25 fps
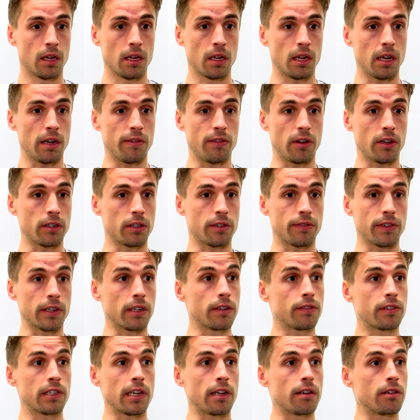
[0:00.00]
I'd like to
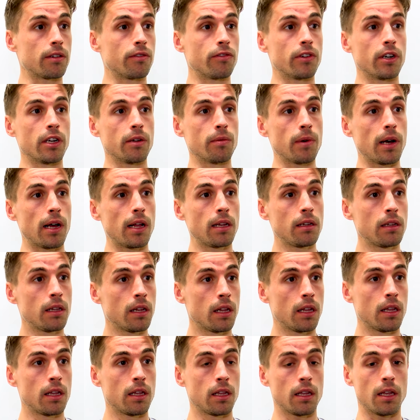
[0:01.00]
think I've settled in really
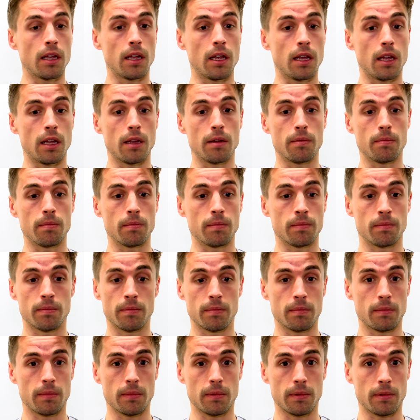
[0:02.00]
well. Um,
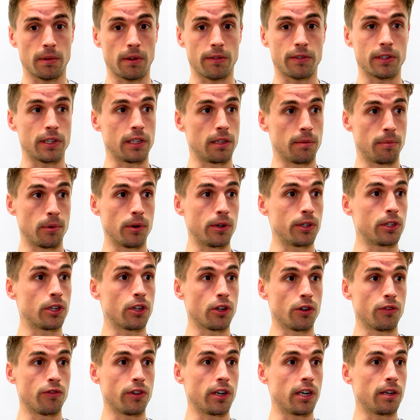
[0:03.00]
obviously the boys are
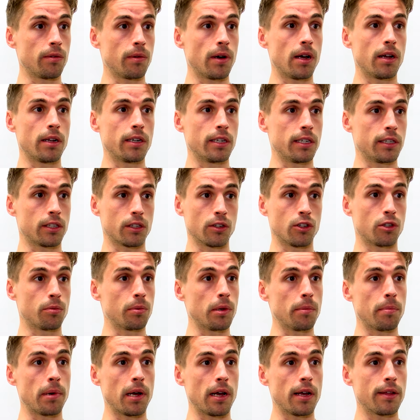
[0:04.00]
doing really well and it's good to
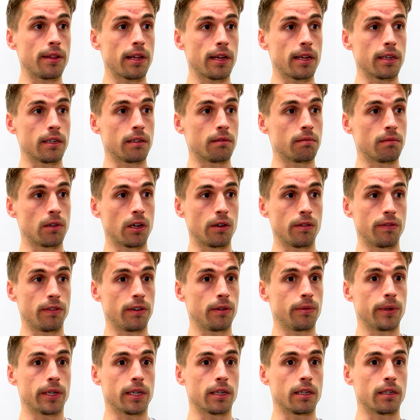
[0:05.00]
be a part of that and
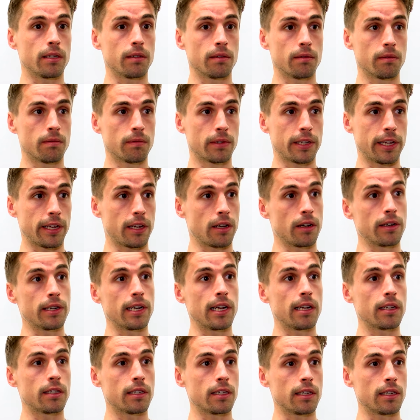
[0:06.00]
hopefully we can kick on
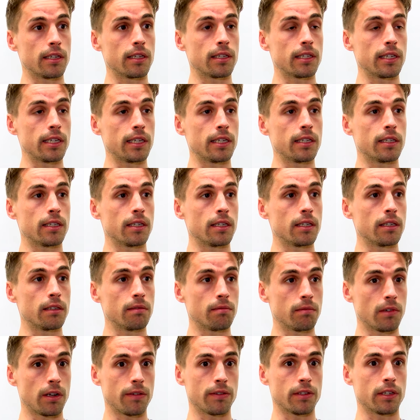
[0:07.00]
now at the end of the season
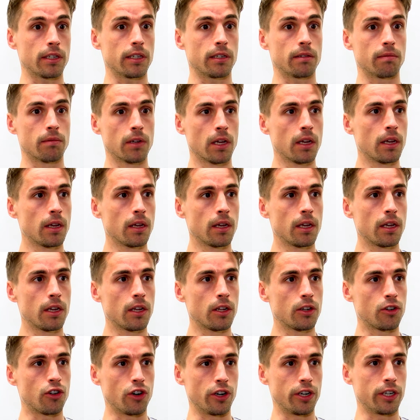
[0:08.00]
and obviously
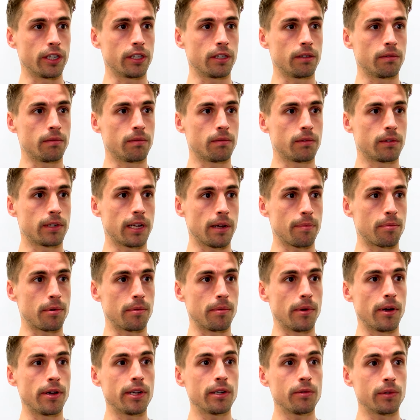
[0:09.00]
try and get
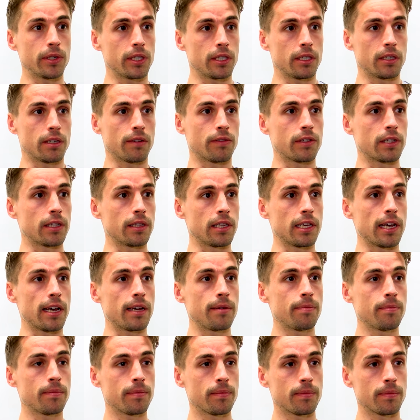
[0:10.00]
promoted which is obviously the
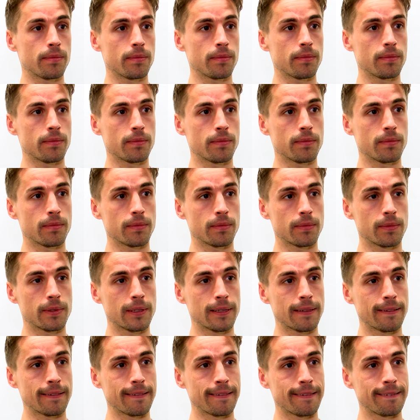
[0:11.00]
aim
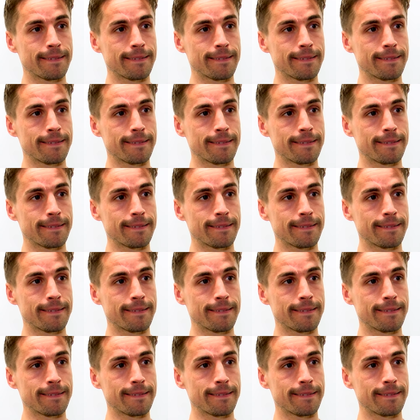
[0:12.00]
you're